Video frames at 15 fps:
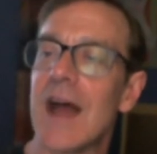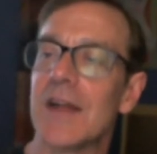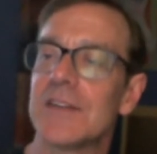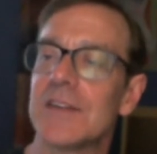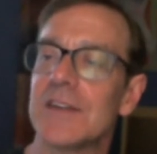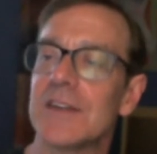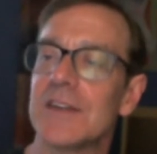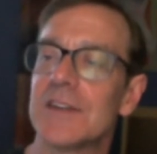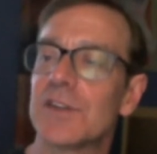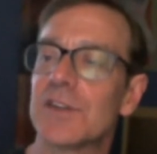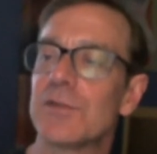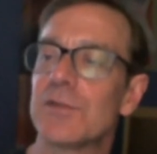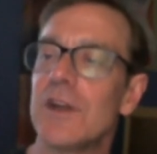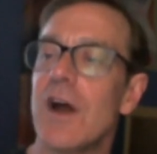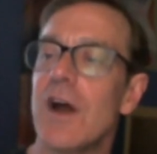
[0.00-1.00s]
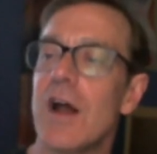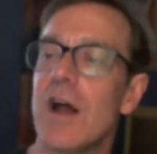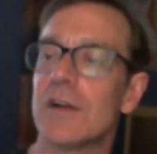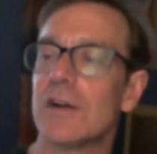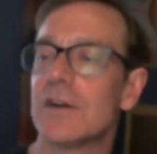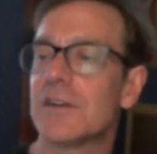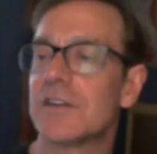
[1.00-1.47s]
is
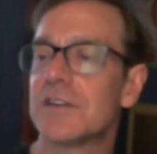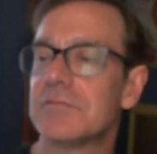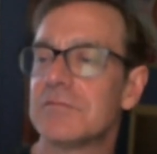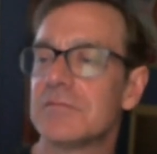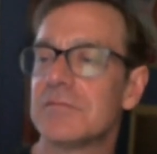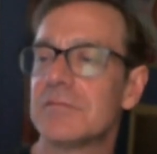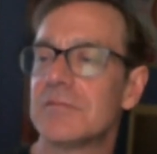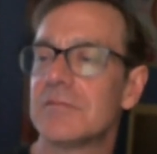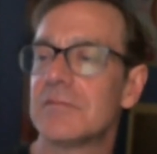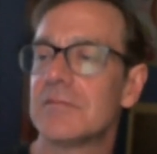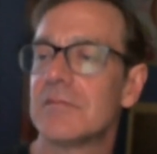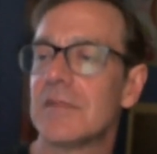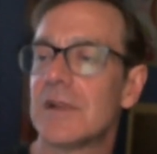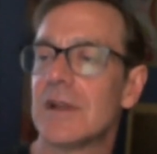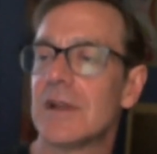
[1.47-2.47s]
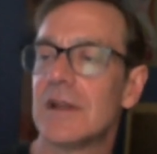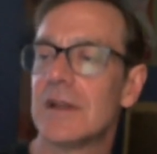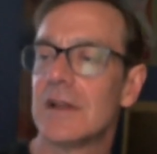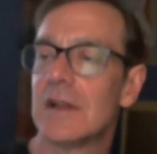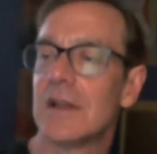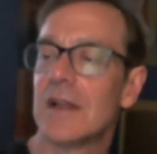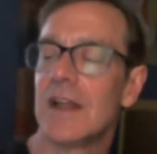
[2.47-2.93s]
$3,
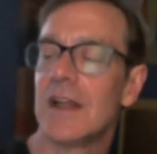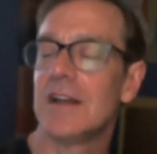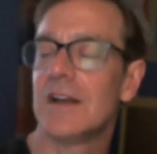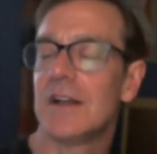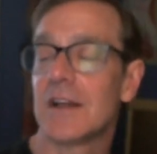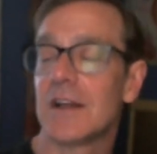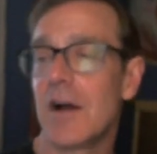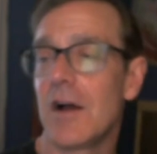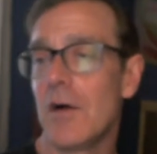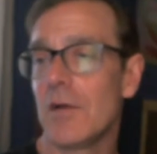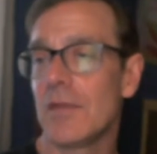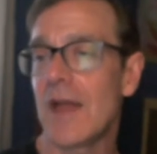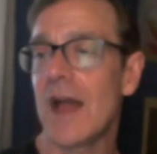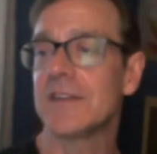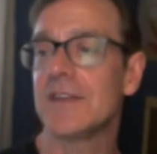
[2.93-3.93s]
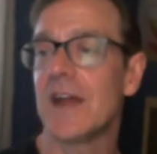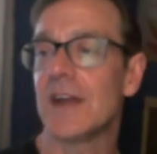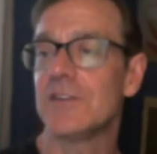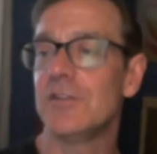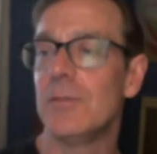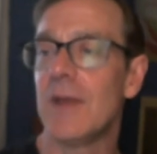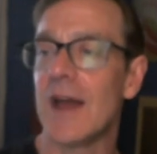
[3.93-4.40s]
and you're like, oh, that's
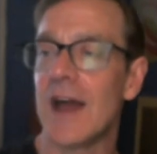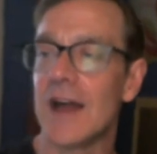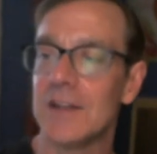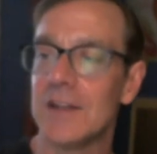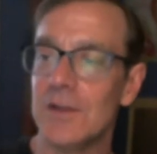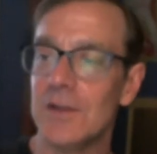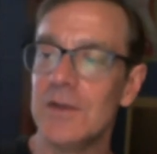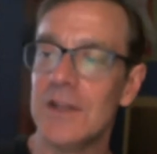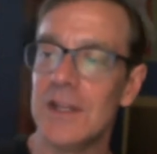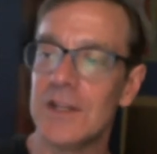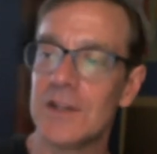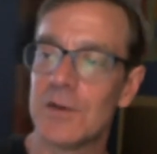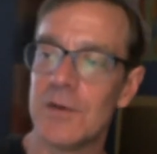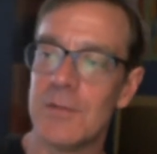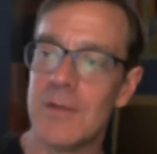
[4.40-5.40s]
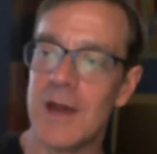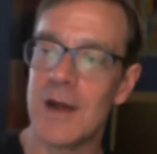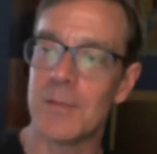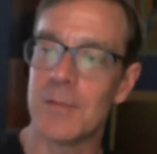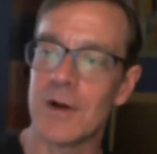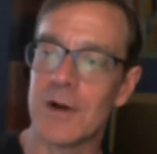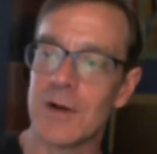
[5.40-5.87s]
not too bad. You need to
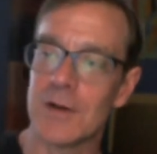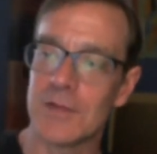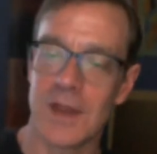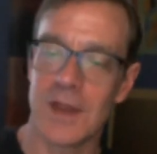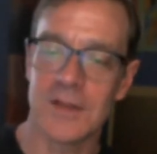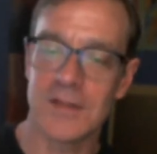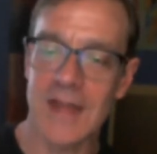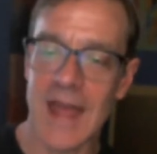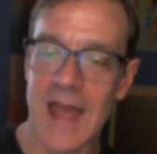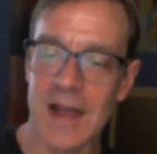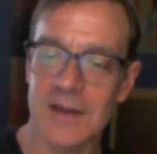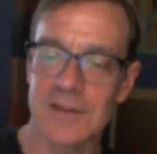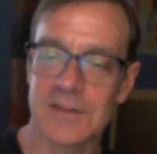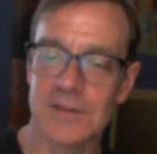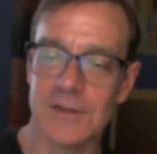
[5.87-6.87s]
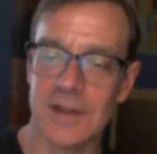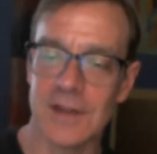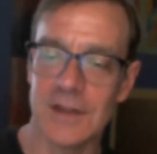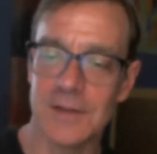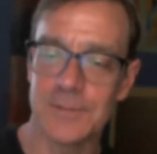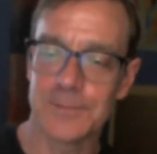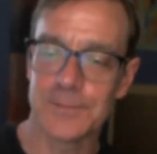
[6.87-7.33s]
remember that it's
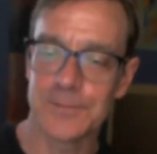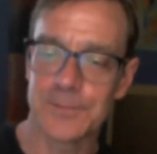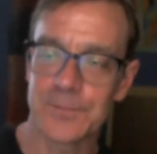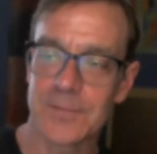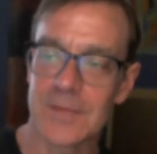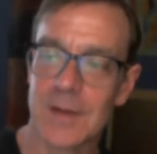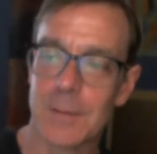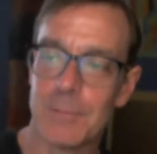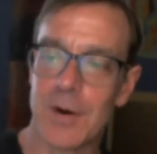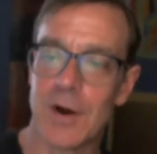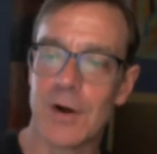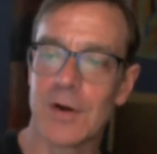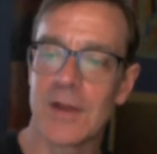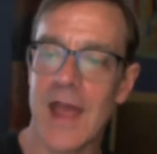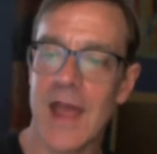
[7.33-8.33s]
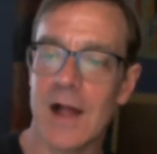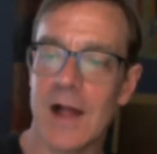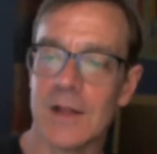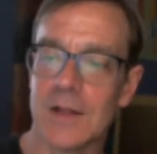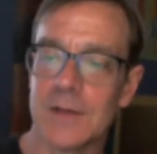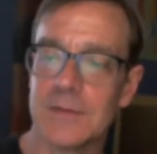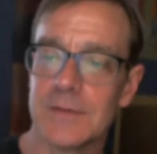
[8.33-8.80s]
actually per
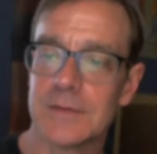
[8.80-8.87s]
gallon